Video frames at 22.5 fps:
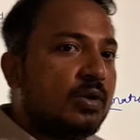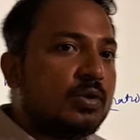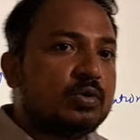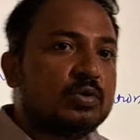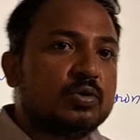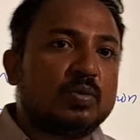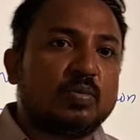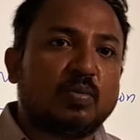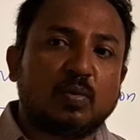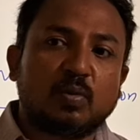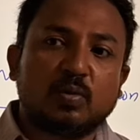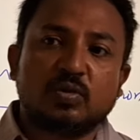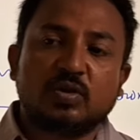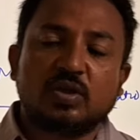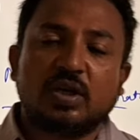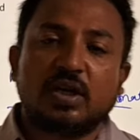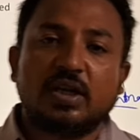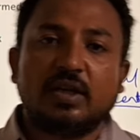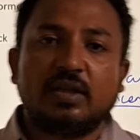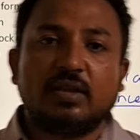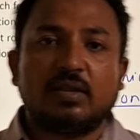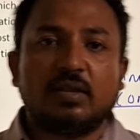so
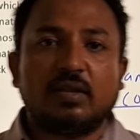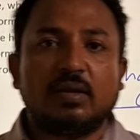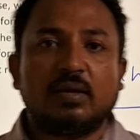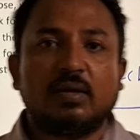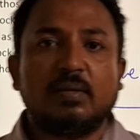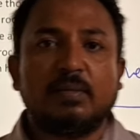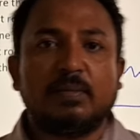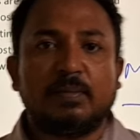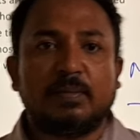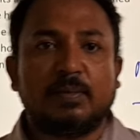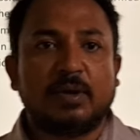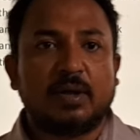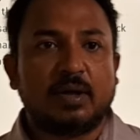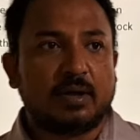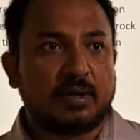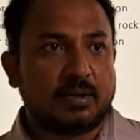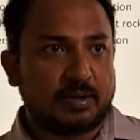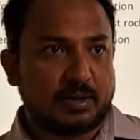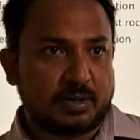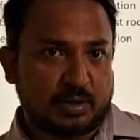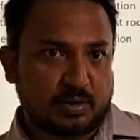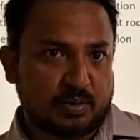mostly the
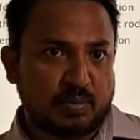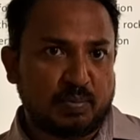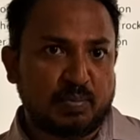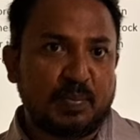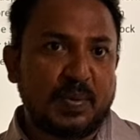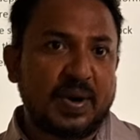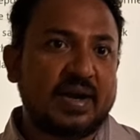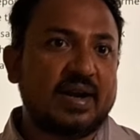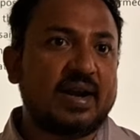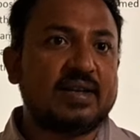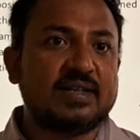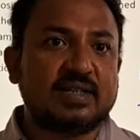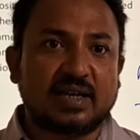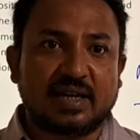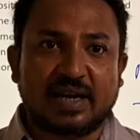metals